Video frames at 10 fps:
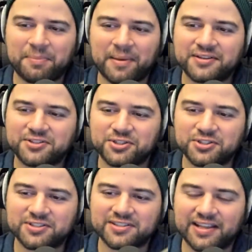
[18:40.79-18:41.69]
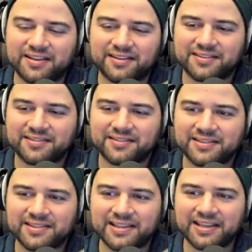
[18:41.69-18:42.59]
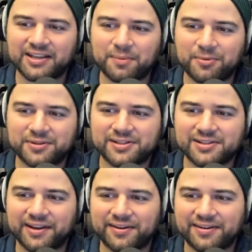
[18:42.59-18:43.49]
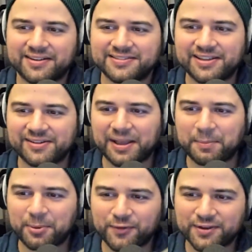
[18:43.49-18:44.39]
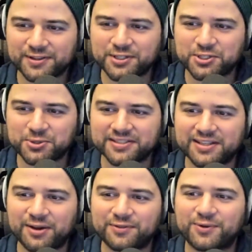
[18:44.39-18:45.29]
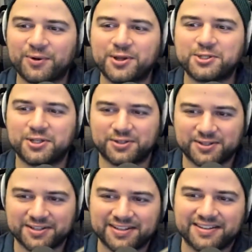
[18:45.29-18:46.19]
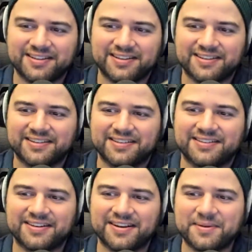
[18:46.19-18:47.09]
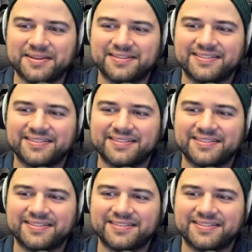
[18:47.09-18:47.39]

Ben should just like link up with Claire, because they're like perfectly stressed out for each other. You know what I mean?